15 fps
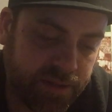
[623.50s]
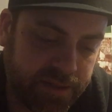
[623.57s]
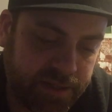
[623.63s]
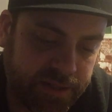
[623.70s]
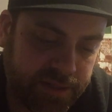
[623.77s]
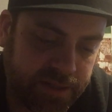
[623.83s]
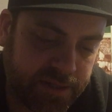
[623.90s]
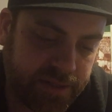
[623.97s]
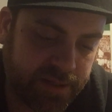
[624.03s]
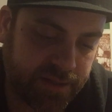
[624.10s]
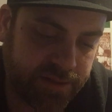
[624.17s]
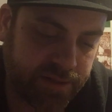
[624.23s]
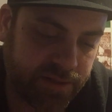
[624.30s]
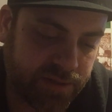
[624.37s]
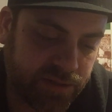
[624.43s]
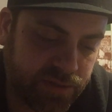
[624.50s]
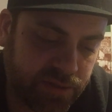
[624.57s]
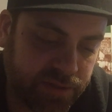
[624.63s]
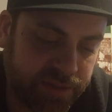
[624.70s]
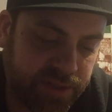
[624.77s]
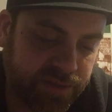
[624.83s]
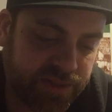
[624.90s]
your
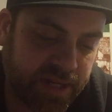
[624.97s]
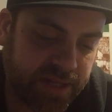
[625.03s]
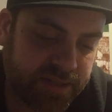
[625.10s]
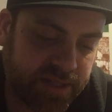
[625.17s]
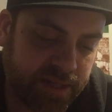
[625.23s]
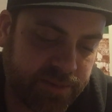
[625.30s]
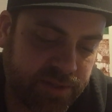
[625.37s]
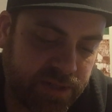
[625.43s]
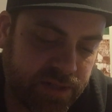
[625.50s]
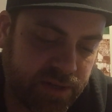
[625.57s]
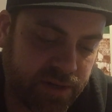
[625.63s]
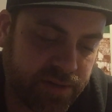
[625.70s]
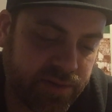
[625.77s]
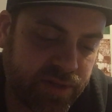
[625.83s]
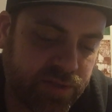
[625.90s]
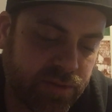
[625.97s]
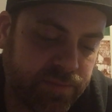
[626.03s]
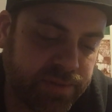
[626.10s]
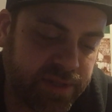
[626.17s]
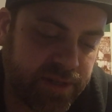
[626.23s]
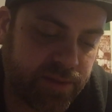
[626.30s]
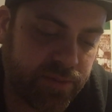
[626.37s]
control, it deals X damage to target creature or
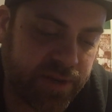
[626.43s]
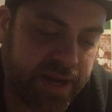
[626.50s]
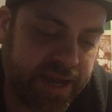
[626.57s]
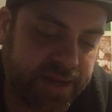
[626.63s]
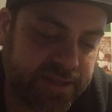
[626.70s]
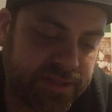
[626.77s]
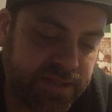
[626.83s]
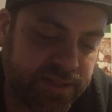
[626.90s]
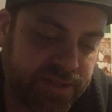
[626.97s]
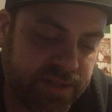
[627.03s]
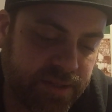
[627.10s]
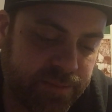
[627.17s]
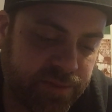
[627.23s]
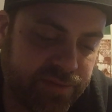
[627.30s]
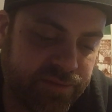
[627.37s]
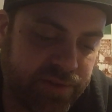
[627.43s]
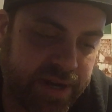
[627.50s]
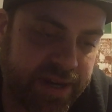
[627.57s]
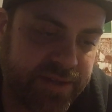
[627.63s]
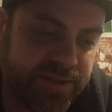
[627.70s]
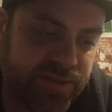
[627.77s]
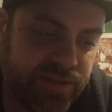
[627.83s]
player, where X is the number of
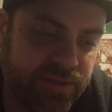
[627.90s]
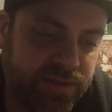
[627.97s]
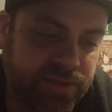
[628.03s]
dragons you